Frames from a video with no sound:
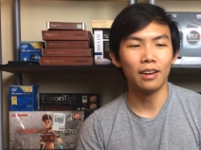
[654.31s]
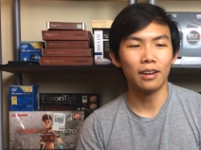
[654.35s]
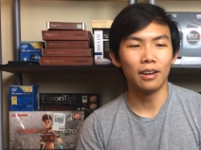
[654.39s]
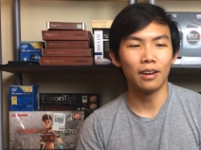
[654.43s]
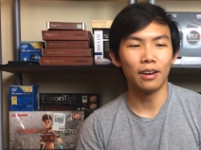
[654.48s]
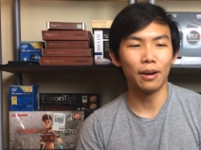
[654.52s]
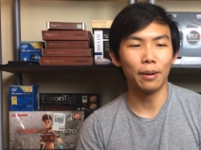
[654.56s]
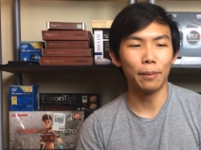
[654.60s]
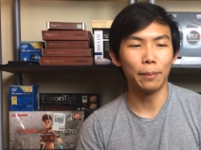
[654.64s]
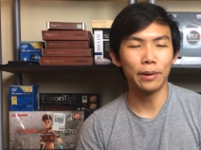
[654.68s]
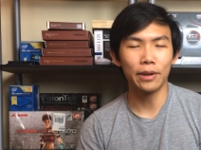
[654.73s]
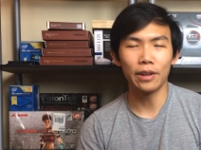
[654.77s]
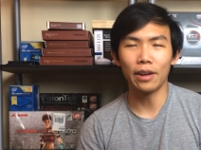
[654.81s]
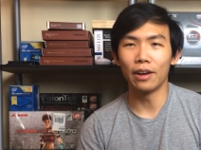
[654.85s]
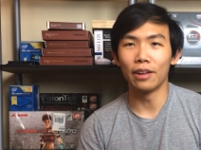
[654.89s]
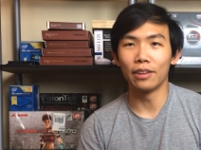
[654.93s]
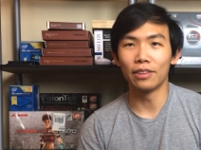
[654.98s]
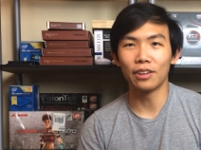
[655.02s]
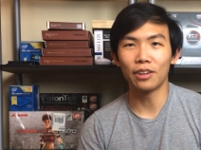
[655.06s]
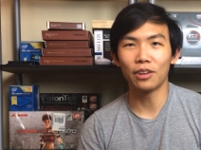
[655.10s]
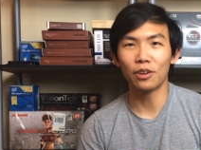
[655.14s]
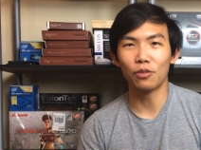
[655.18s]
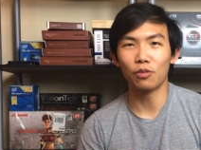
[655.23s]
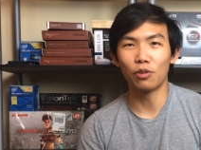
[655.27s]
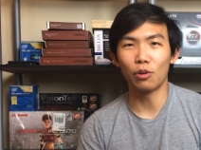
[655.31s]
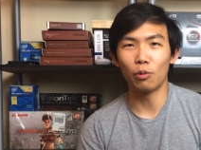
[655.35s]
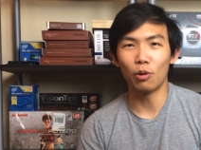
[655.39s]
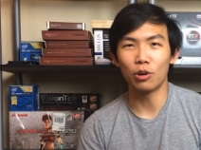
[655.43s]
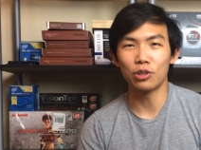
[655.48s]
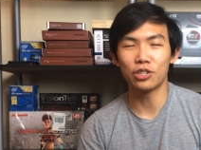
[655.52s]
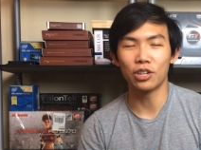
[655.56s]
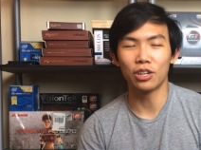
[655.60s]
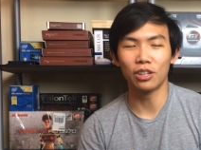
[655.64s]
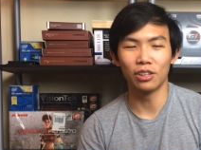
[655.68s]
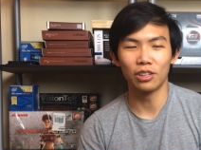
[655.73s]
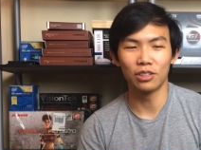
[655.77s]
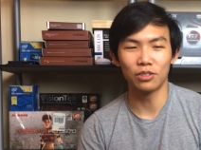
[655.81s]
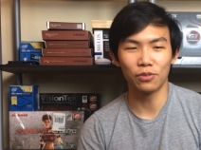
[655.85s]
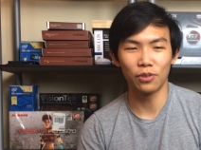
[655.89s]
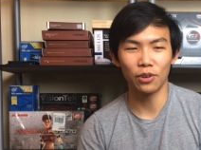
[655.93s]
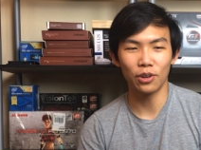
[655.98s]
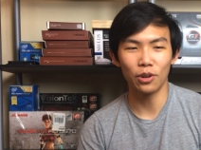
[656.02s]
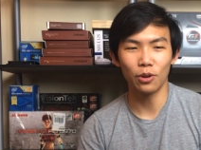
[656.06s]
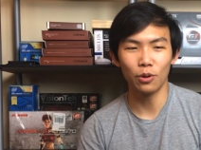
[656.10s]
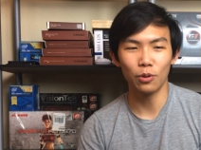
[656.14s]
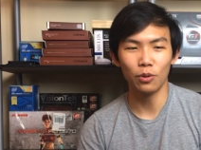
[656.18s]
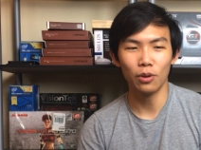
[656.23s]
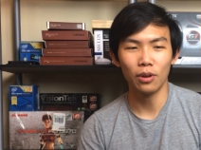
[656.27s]
Uh, but yeah, thank you for watching this
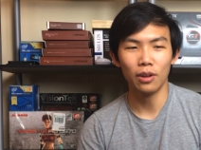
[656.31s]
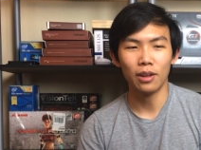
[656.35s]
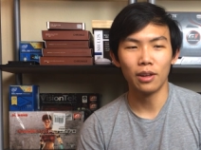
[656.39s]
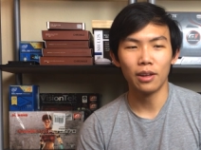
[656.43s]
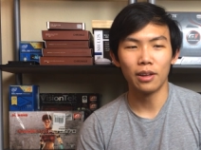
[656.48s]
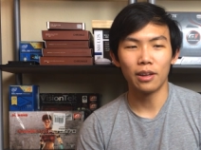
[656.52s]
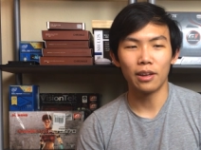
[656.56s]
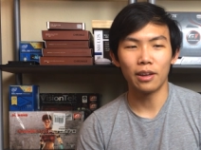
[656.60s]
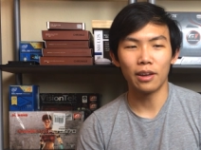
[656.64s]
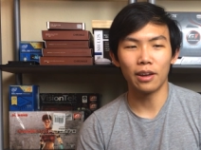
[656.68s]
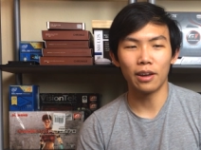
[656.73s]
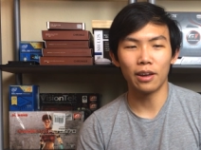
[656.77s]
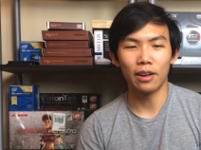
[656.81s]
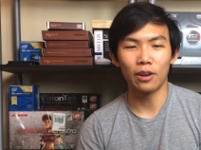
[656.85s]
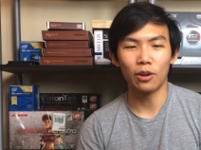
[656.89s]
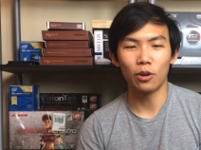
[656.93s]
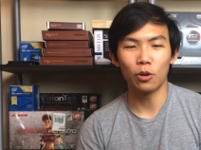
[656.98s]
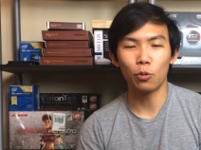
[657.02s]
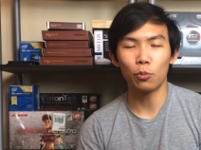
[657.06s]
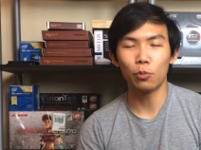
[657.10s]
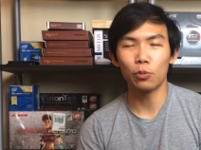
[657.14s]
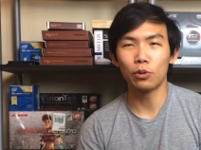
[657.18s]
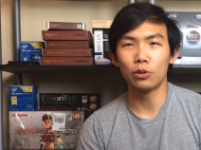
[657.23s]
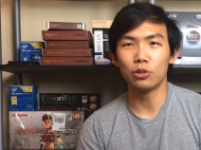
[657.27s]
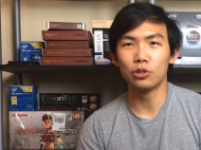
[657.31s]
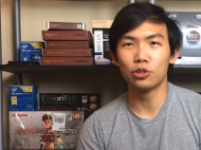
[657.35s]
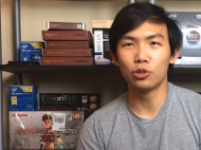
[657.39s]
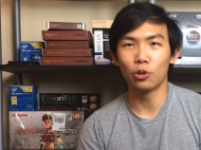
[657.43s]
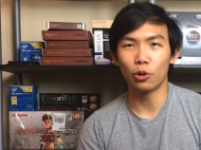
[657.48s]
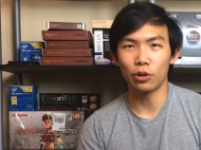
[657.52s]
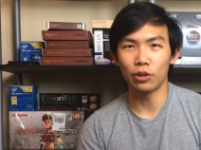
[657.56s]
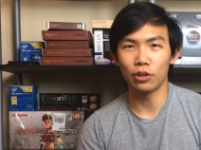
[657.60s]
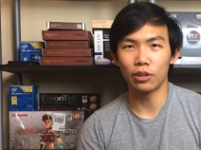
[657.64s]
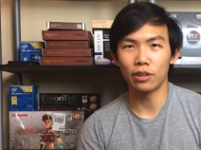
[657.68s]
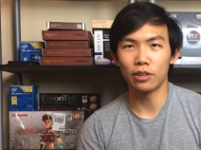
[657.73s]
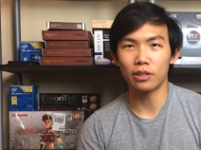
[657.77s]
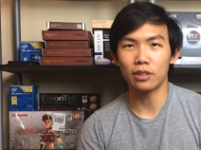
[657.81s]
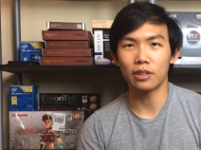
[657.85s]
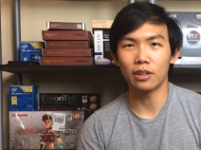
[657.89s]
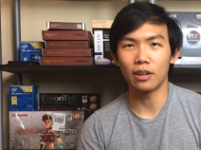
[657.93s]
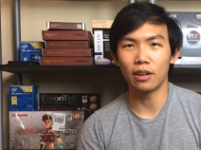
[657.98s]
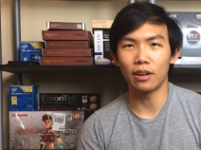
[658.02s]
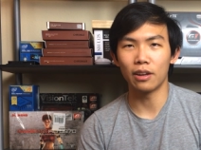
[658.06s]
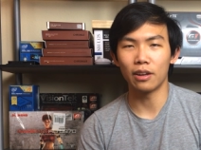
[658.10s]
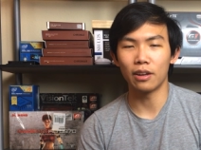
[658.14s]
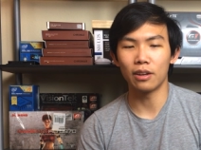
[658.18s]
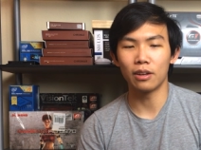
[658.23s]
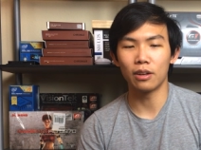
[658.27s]
video, and hope you enjoyed it,
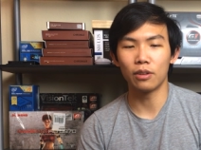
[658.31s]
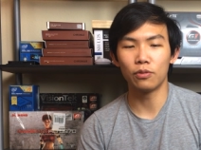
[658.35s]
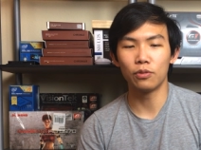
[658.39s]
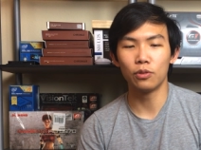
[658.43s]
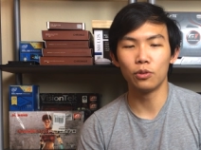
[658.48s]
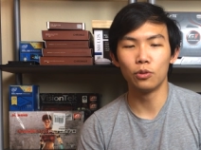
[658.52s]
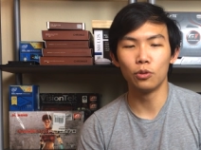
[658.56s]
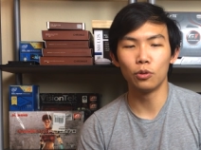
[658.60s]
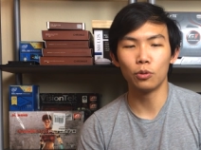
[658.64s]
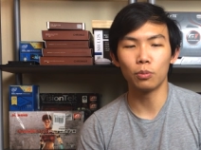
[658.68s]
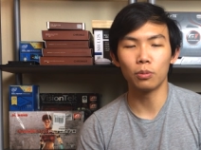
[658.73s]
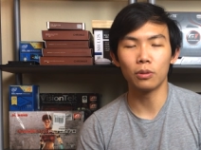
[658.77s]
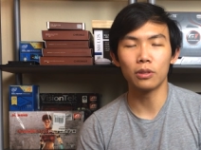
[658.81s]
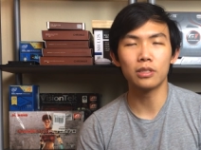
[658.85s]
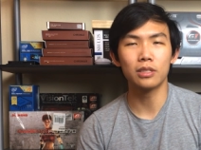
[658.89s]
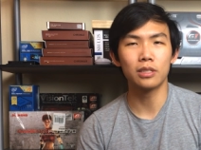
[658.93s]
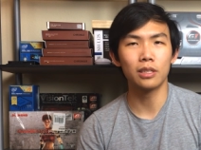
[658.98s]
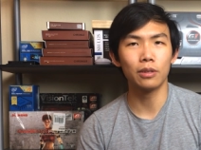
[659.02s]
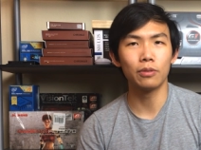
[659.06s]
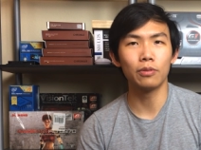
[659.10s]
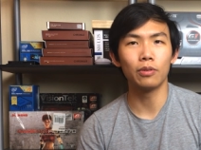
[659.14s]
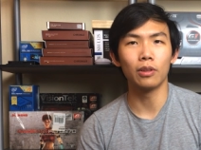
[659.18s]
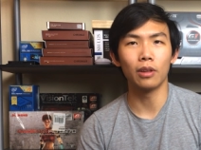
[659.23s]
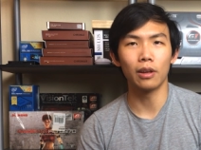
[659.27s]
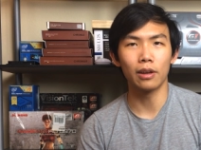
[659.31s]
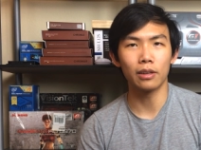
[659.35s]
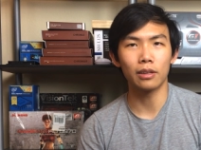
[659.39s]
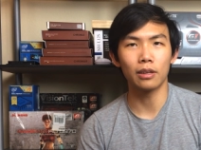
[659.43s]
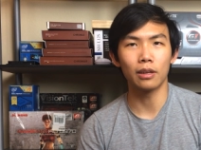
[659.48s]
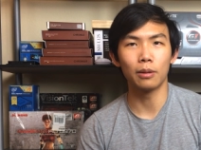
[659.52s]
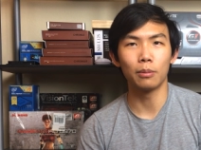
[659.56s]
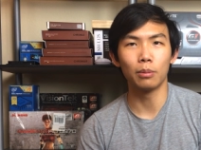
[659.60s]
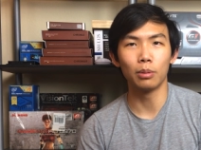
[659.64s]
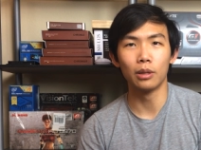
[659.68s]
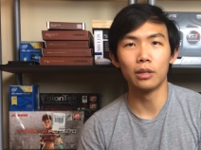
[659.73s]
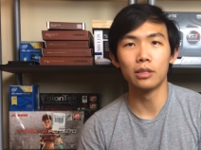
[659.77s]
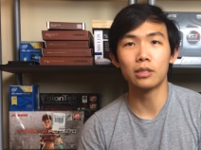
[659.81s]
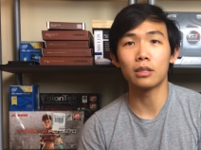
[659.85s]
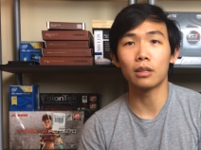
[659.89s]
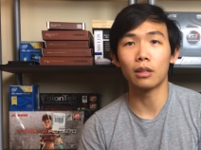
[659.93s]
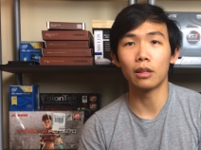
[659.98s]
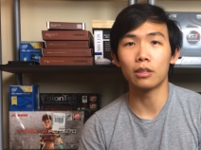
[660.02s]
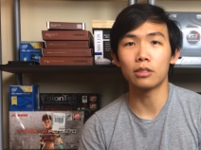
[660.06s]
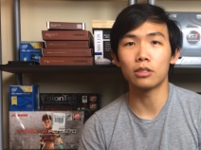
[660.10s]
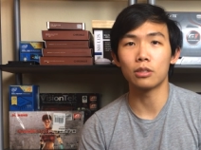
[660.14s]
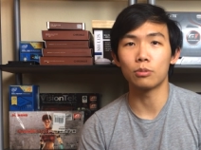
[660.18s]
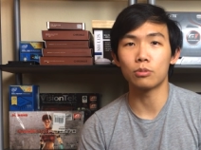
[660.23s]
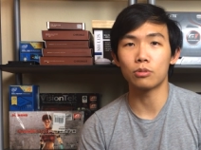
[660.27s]
and if you do, please leave a like and please
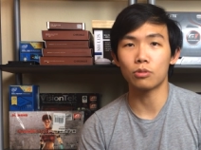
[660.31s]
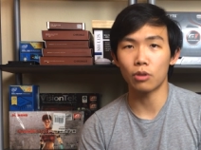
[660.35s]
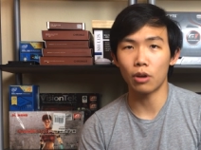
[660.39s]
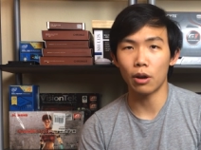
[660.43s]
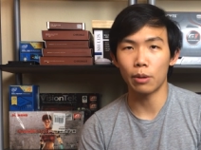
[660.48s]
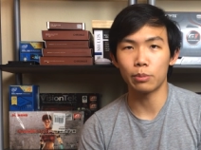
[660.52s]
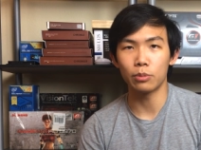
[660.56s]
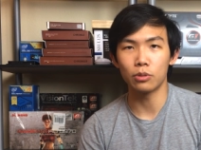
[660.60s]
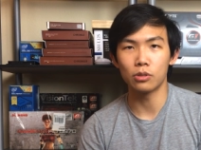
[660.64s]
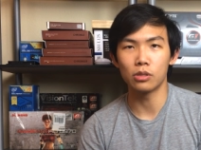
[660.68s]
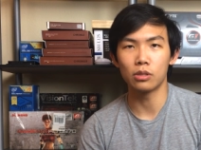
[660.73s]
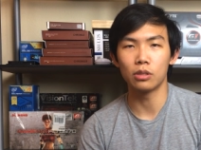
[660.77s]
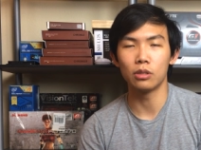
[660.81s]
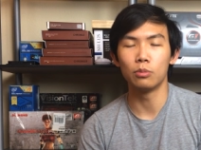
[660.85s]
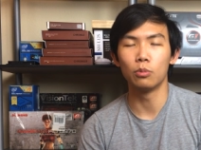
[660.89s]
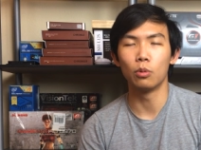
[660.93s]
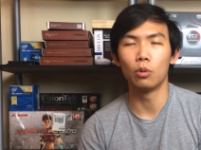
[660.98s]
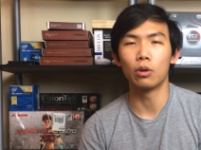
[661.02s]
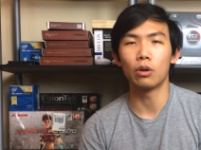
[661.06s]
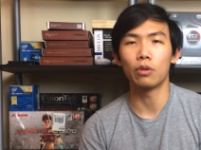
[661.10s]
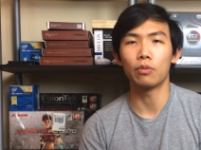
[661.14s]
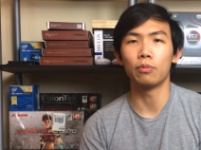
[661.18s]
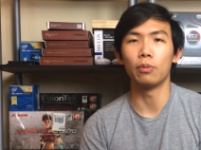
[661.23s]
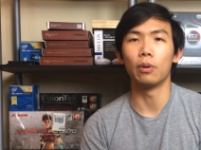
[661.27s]
click subscribe to see more of